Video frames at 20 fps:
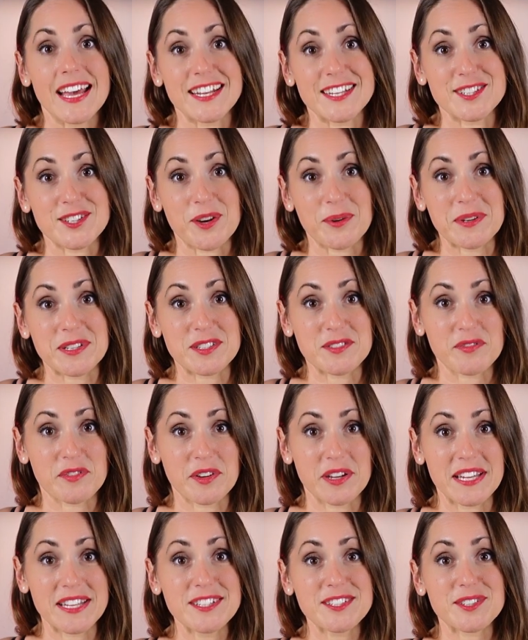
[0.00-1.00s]
And it's always
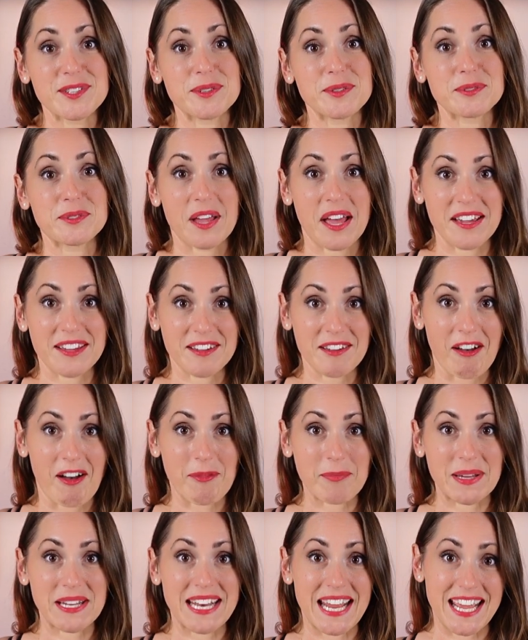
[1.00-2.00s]
free to like,
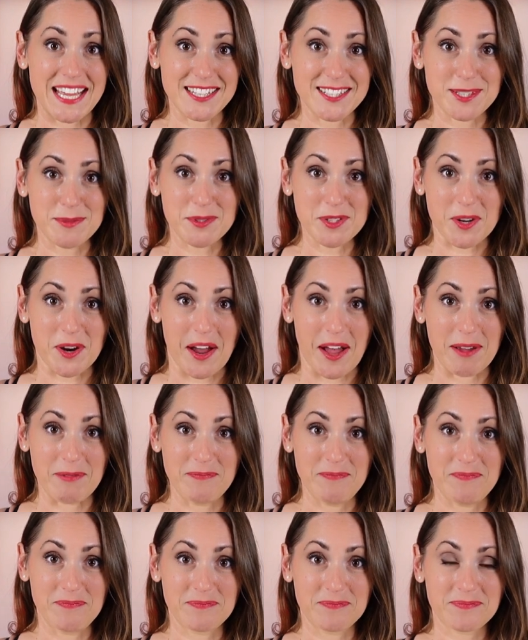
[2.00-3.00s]
comment, and subscribe.
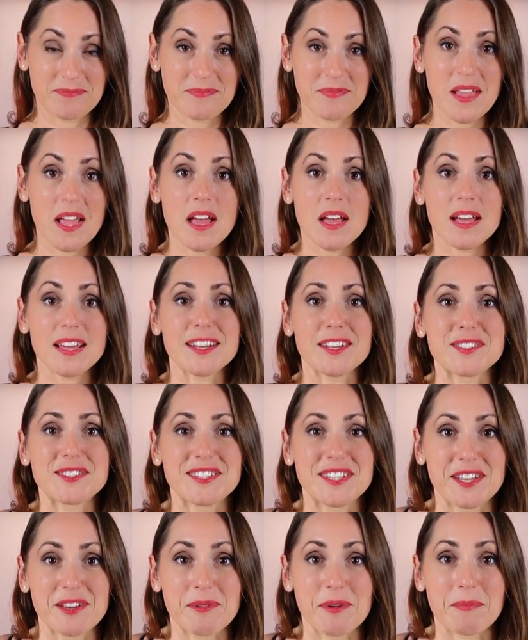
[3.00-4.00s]
And I'll
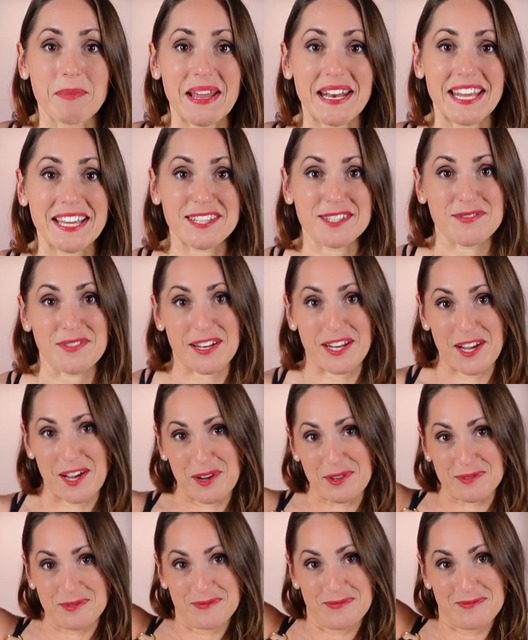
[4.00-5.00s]
see you in my next video.